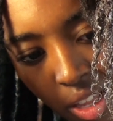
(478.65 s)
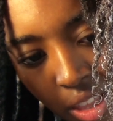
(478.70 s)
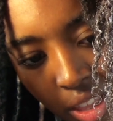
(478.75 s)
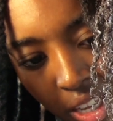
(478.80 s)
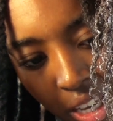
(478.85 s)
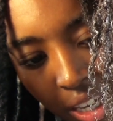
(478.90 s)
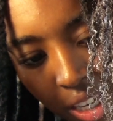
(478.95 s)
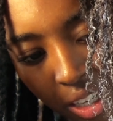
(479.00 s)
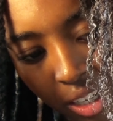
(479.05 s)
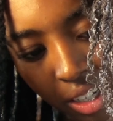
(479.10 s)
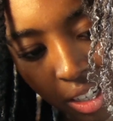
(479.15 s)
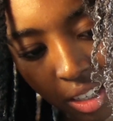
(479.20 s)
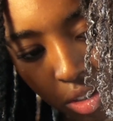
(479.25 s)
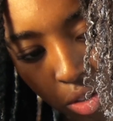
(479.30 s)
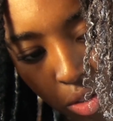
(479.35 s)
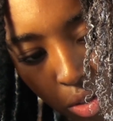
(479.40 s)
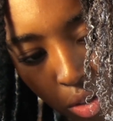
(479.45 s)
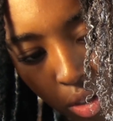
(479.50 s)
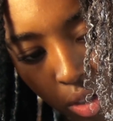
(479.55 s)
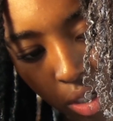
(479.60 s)
They
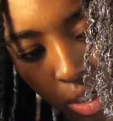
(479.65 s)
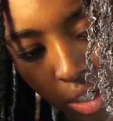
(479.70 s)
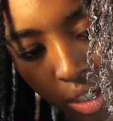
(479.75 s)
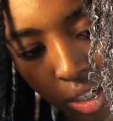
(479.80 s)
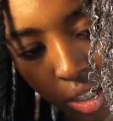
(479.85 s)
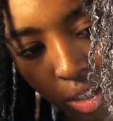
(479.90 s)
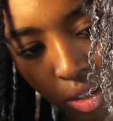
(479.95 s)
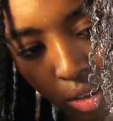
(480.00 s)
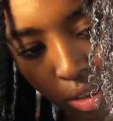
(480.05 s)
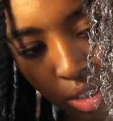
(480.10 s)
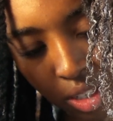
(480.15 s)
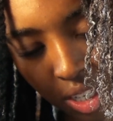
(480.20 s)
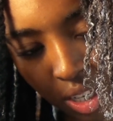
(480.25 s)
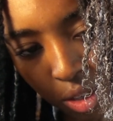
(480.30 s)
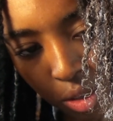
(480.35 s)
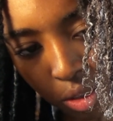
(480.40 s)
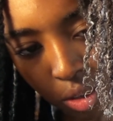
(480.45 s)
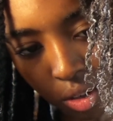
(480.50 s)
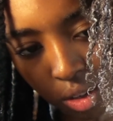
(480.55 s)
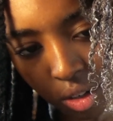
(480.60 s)
do not look knotty
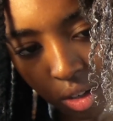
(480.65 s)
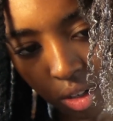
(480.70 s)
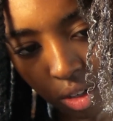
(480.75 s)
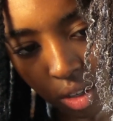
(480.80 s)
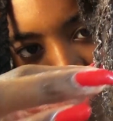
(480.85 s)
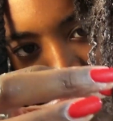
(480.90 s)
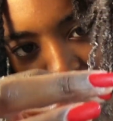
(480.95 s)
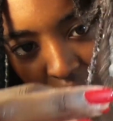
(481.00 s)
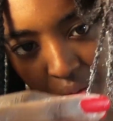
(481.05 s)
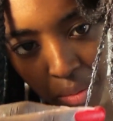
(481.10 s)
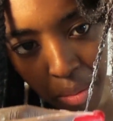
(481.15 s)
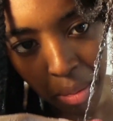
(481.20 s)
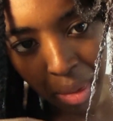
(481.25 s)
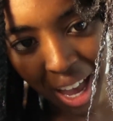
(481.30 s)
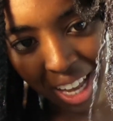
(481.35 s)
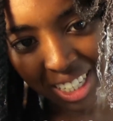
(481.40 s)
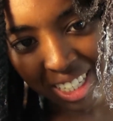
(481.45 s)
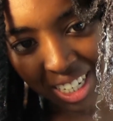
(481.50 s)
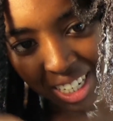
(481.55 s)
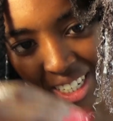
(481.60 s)
or
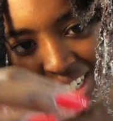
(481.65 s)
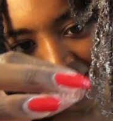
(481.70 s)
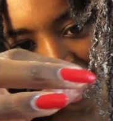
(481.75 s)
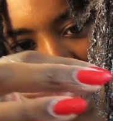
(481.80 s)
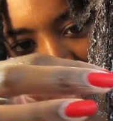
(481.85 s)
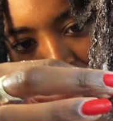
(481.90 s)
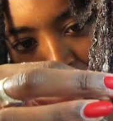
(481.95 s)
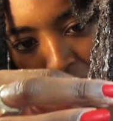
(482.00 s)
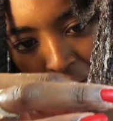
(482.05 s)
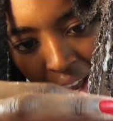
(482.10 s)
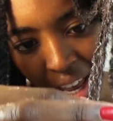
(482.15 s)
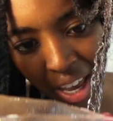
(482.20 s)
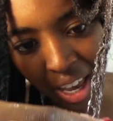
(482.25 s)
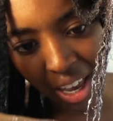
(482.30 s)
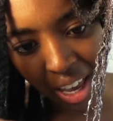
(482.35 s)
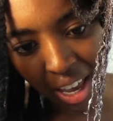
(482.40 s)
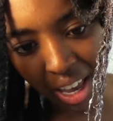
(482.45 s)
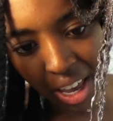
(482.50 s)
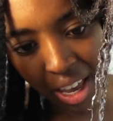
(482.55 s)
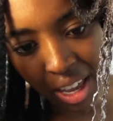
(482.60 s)
matted in any
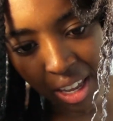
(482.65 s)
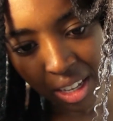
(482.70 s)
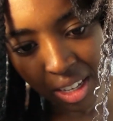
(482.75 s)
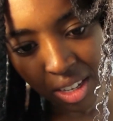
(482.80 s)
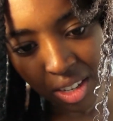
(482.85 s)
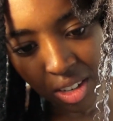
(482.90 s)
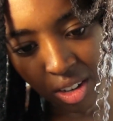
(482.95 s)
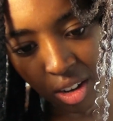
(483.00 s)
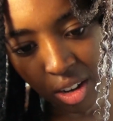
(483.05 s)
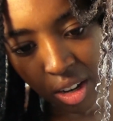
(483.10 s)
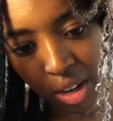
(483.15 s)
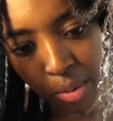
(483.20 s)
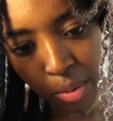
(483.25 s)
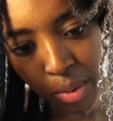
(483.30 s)
way, and I